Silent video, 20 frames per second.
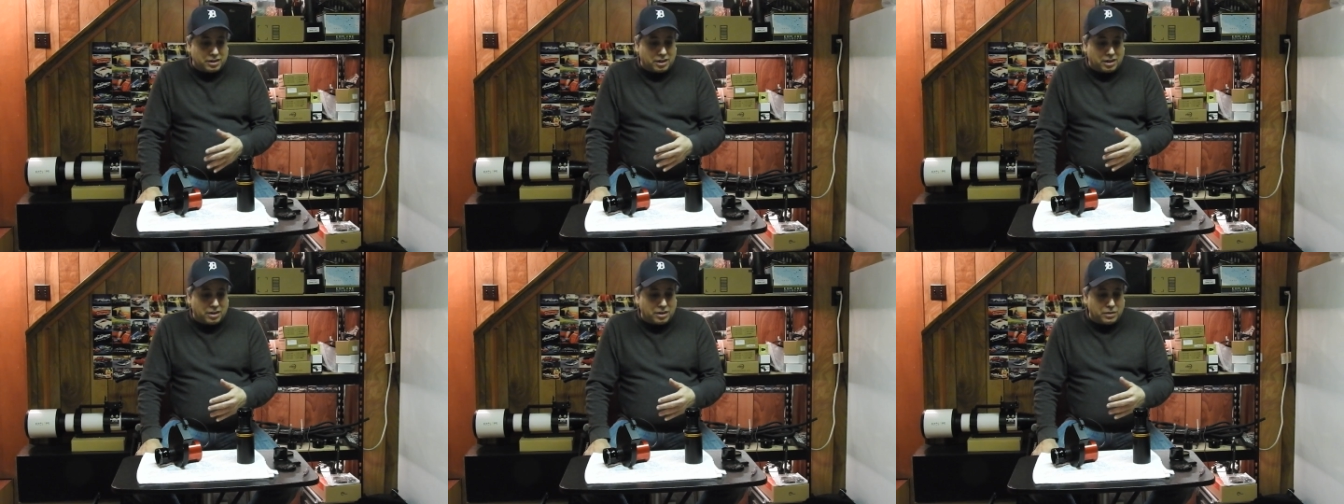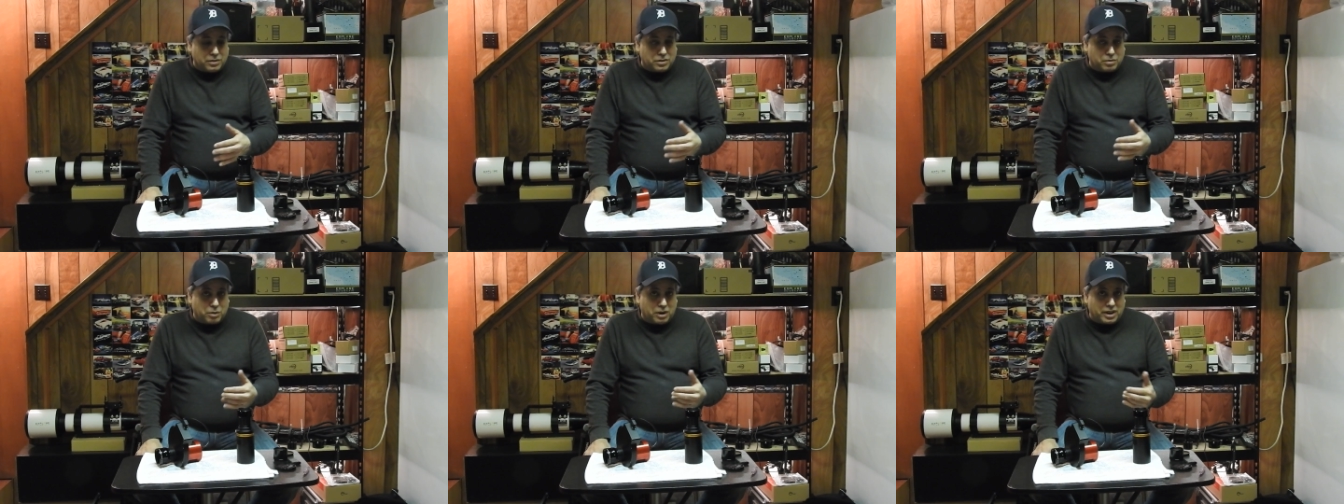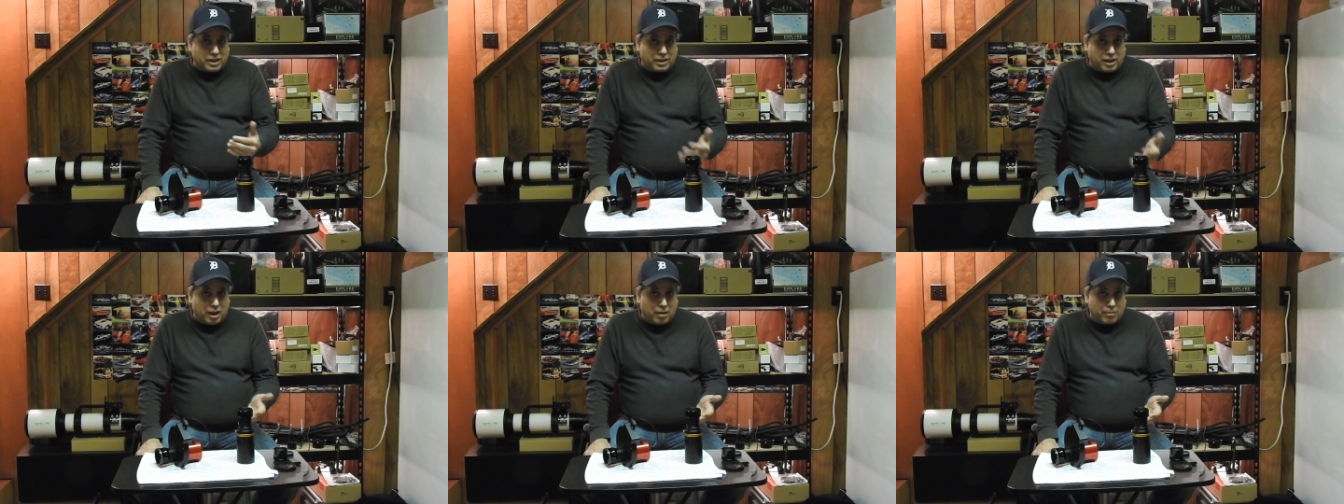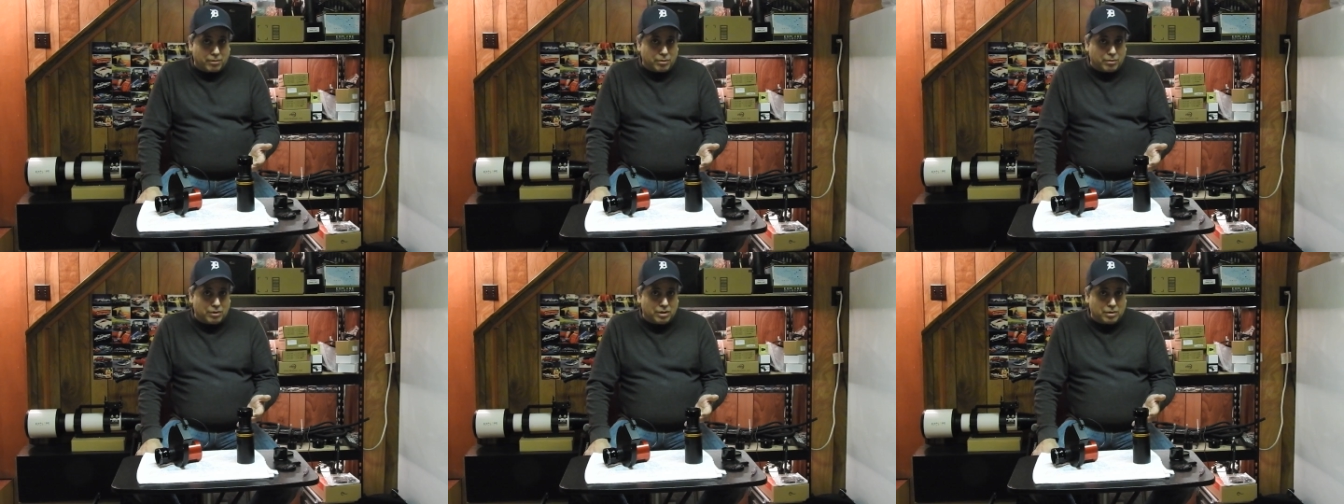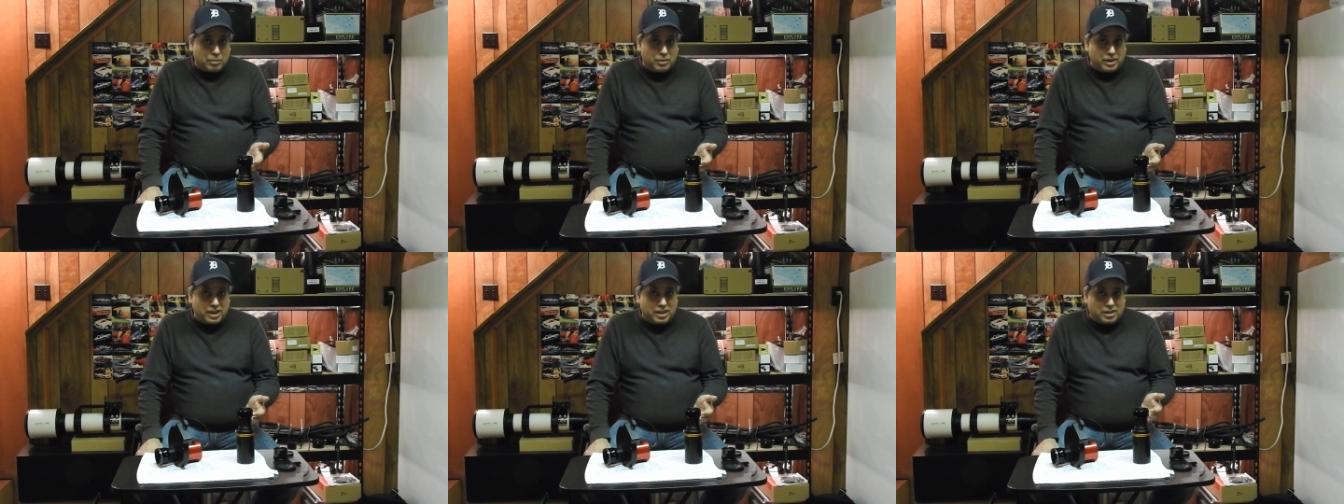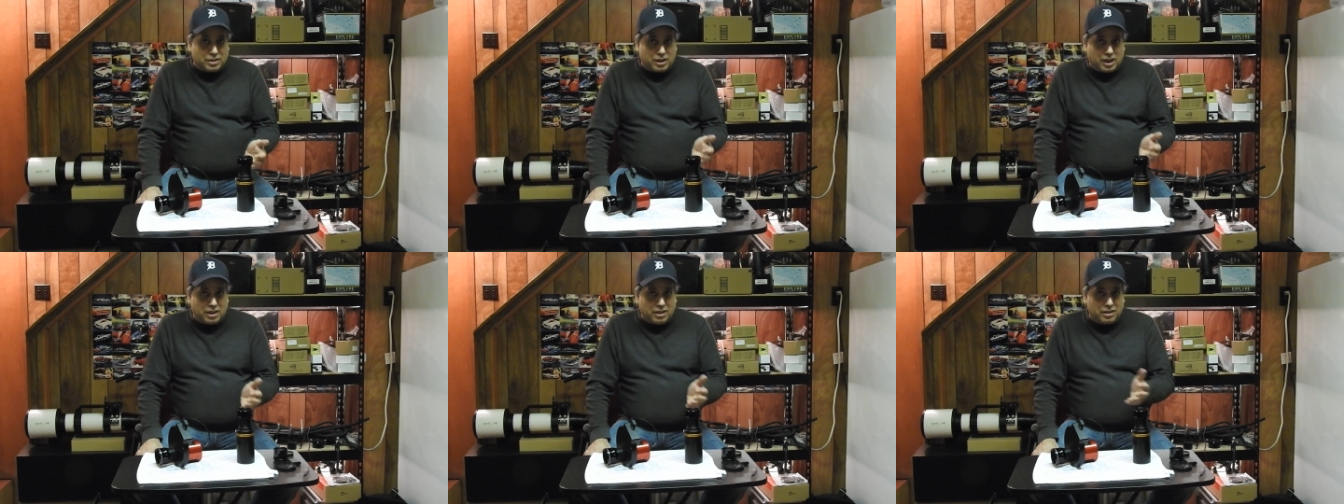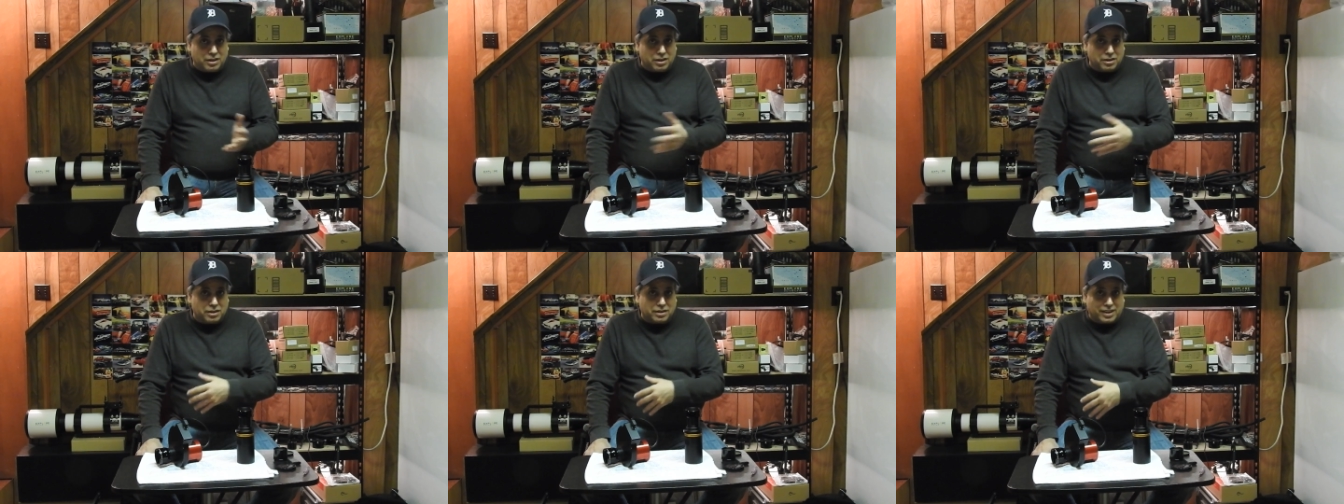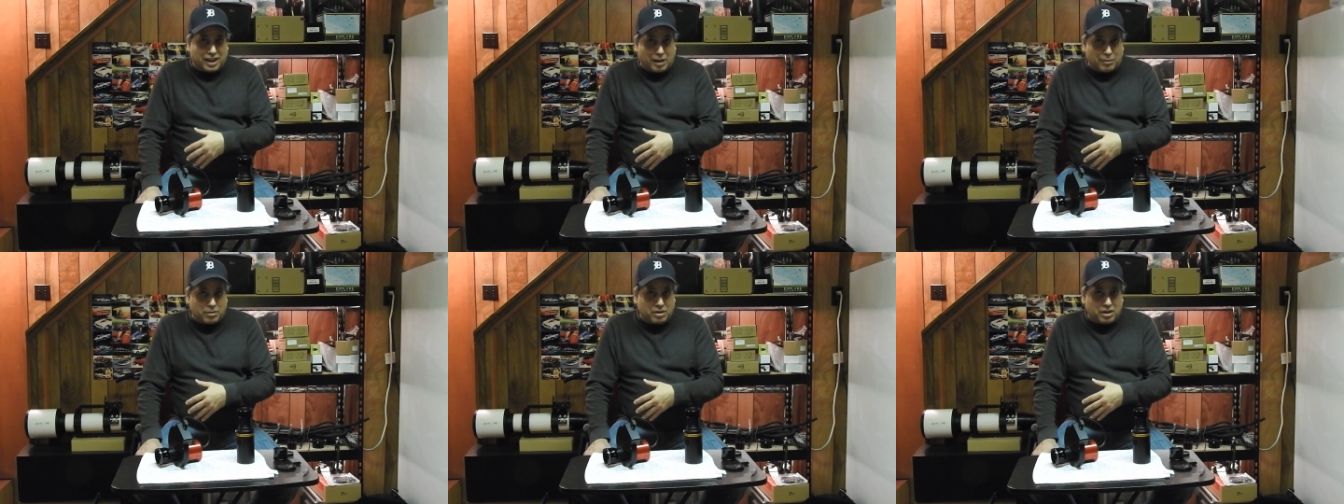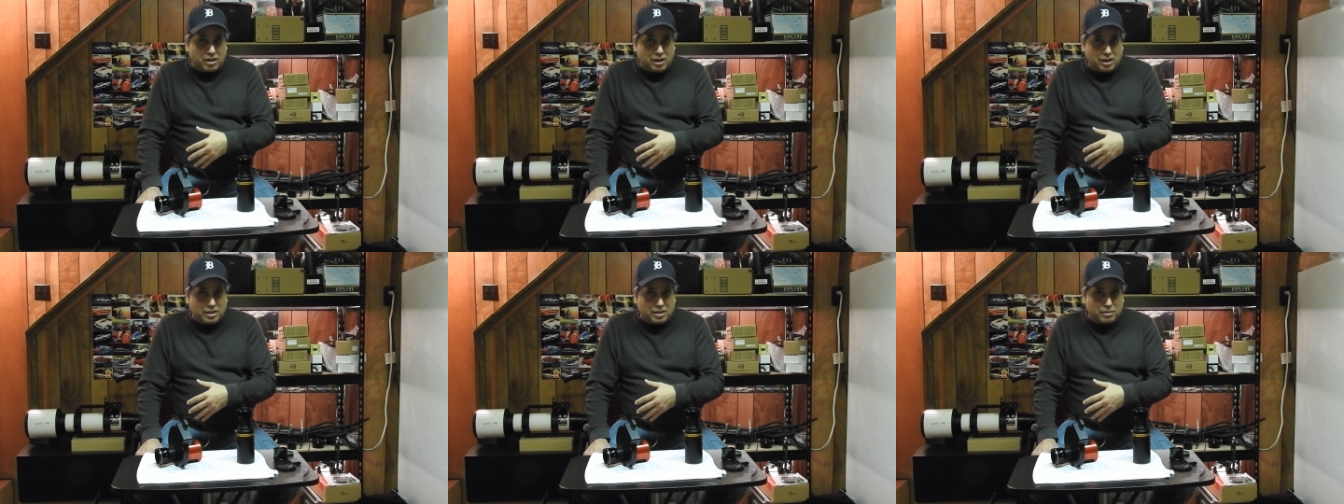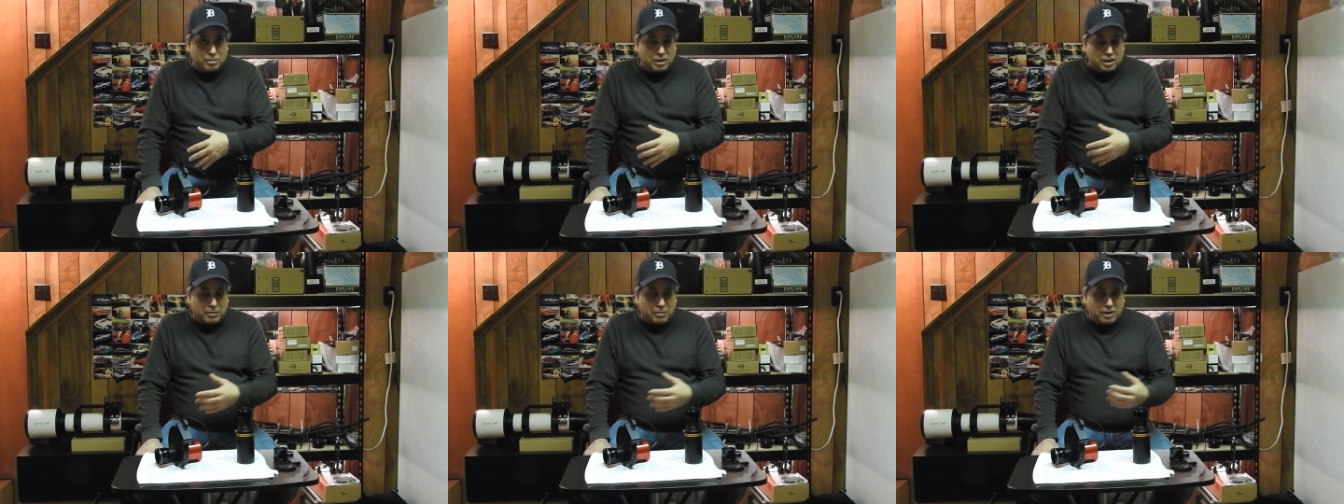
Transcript: You use one camera one week, try the other camera the next week.